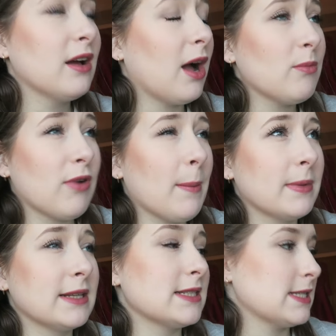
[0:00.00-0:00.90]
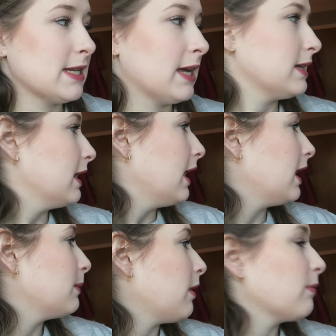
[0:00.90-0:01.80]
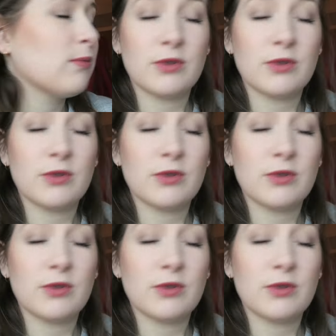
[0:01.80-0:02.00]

I'm rambling today. Um, I've been